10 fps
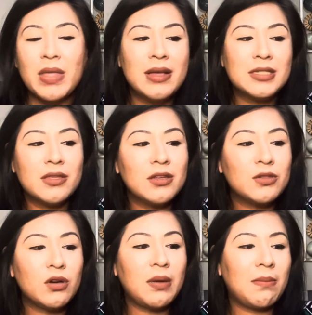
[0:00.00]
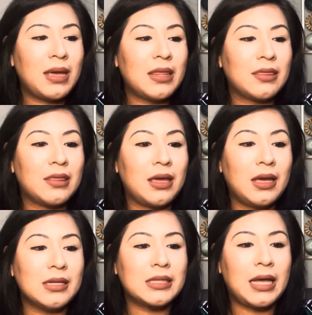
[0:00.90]
So those are my main
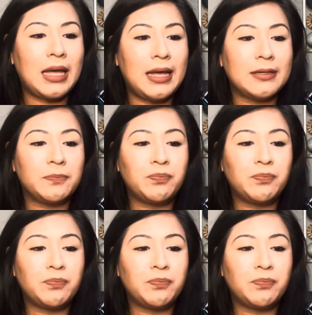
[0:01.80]
things, and